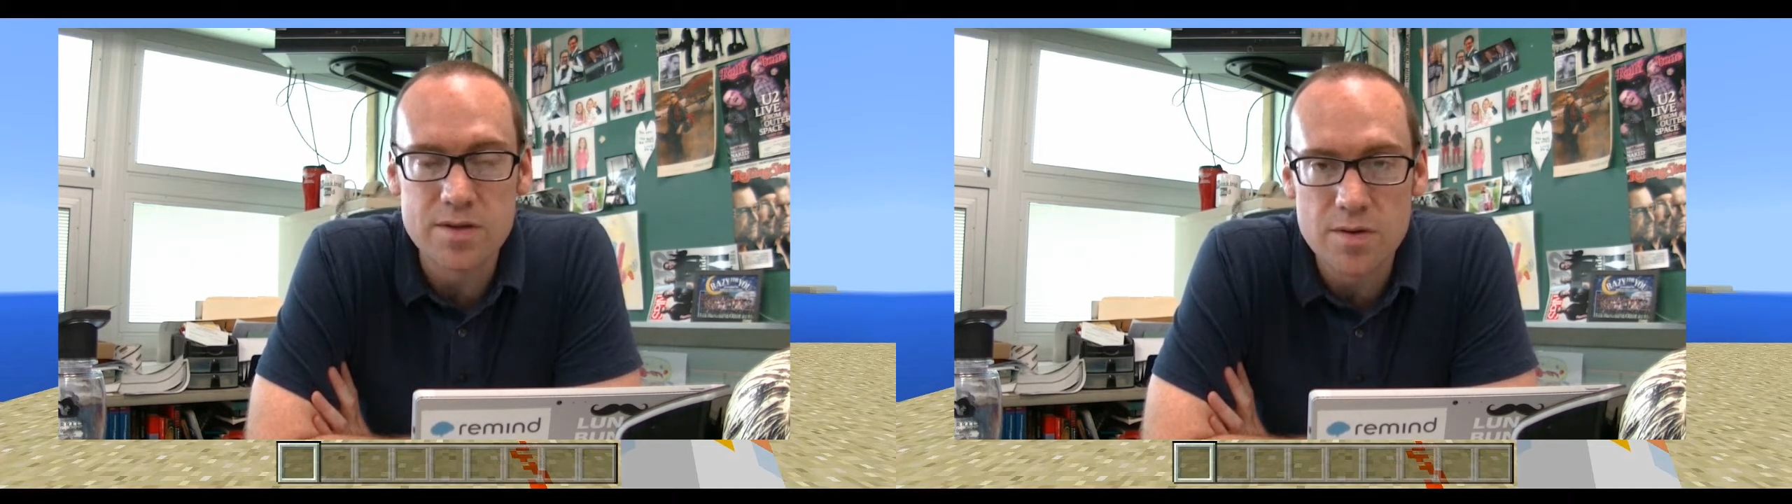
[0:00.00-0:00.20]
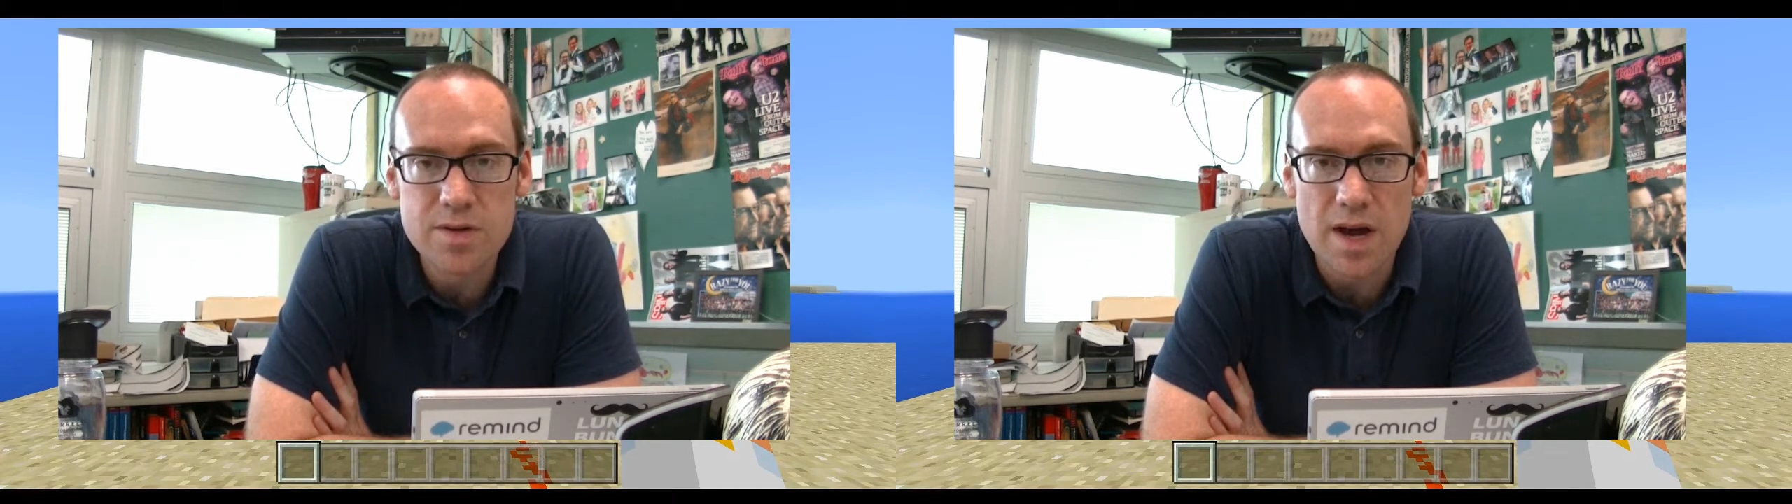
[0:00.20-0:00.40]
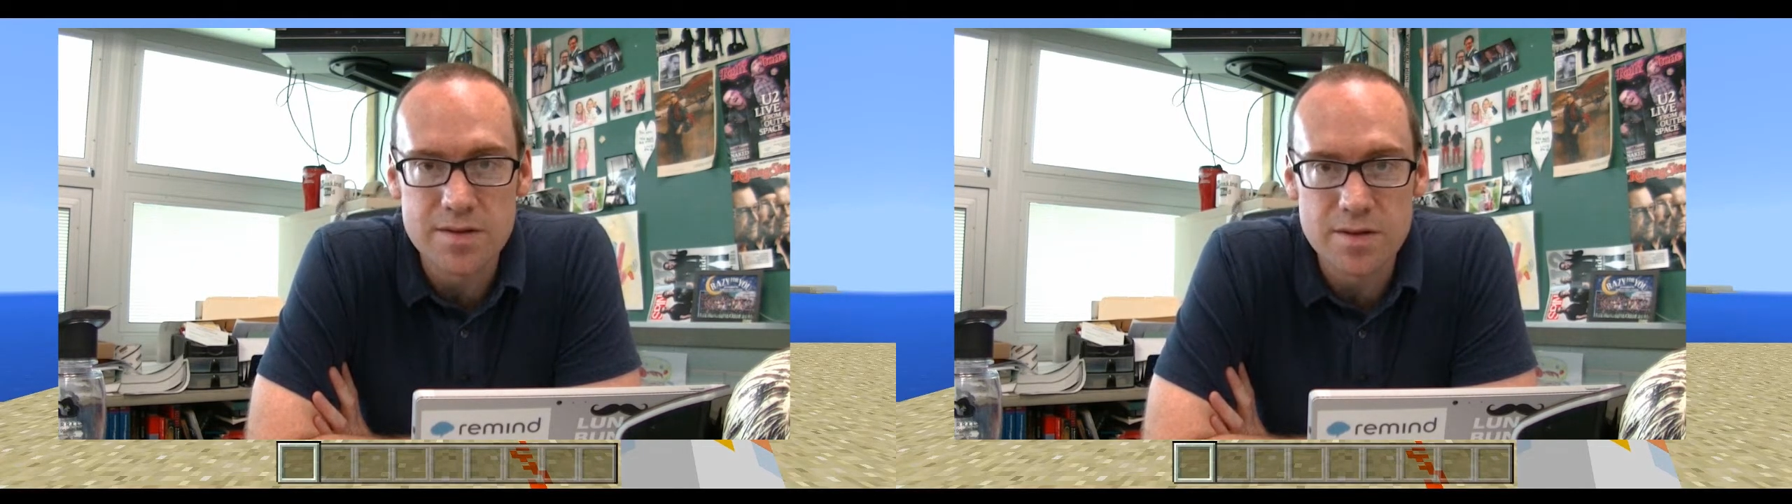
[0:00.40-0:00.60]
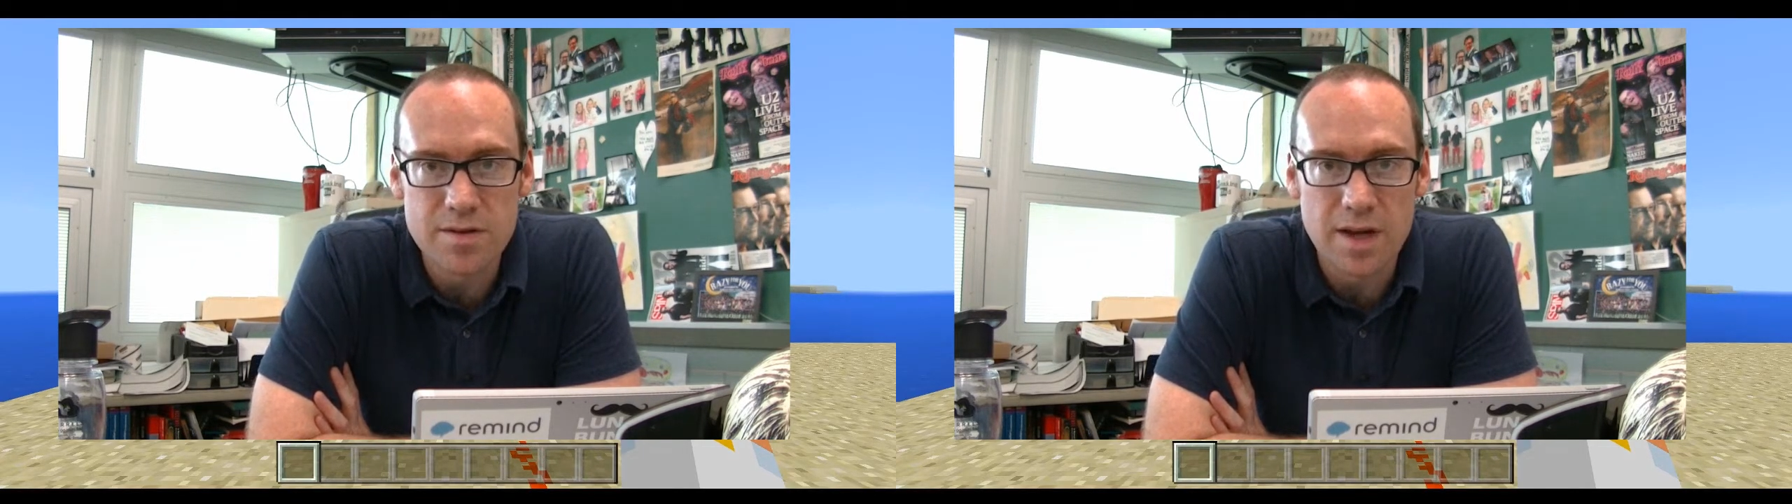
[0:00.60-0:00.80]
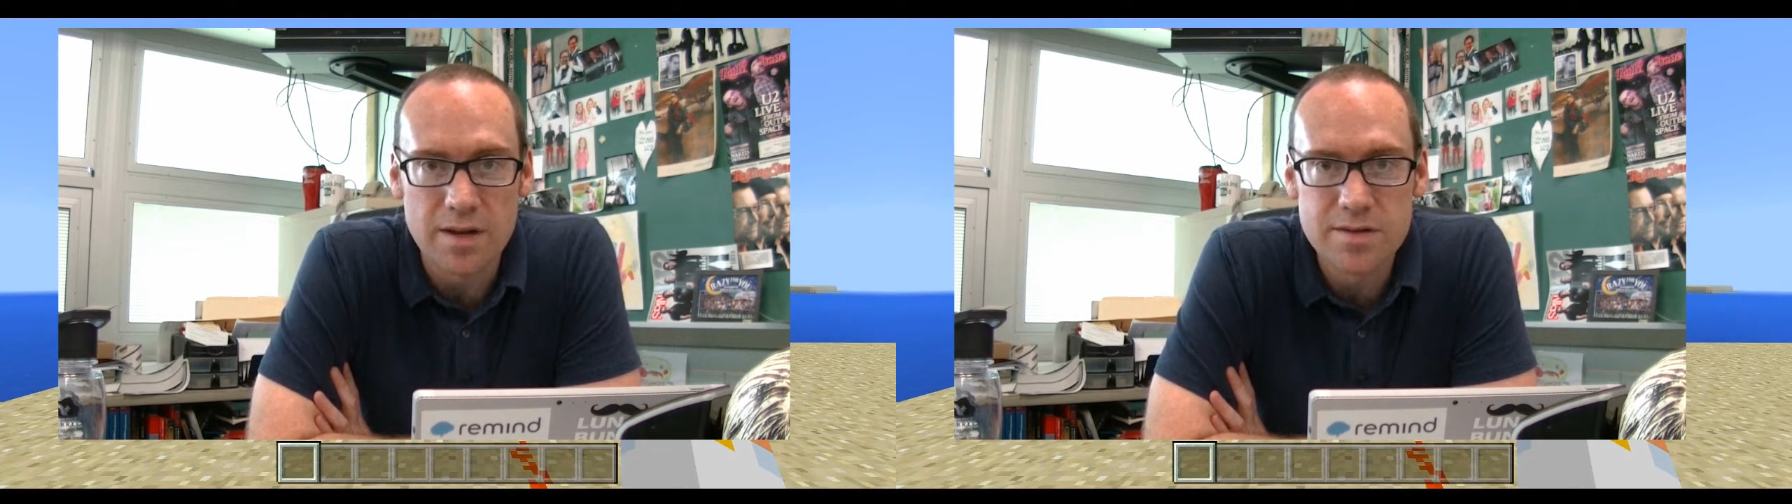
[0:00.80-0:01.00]
those kinds of
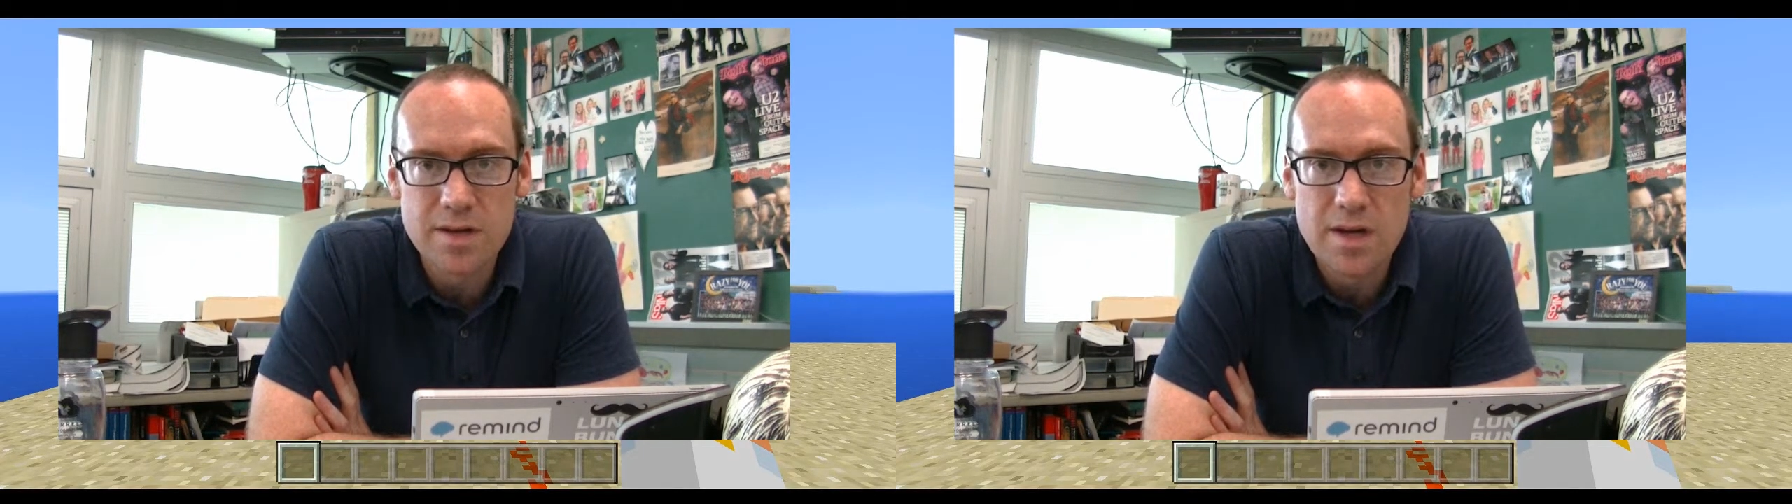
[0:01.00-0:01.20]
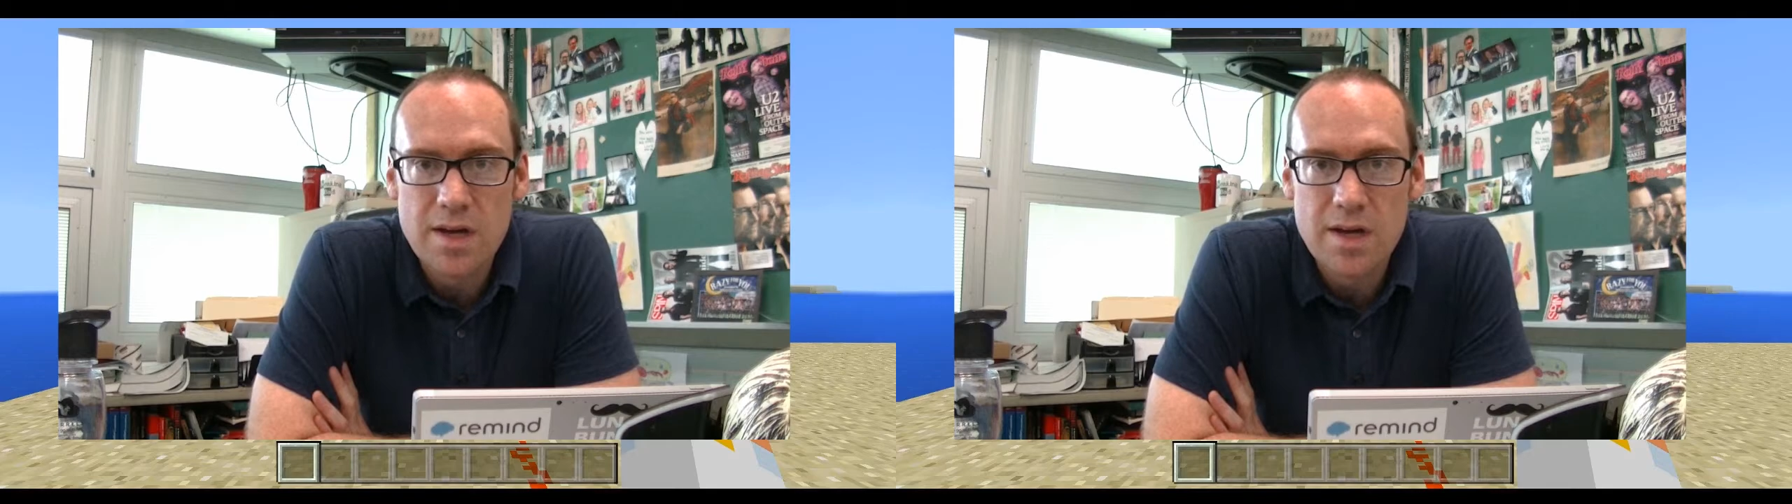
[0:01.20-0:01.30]
things,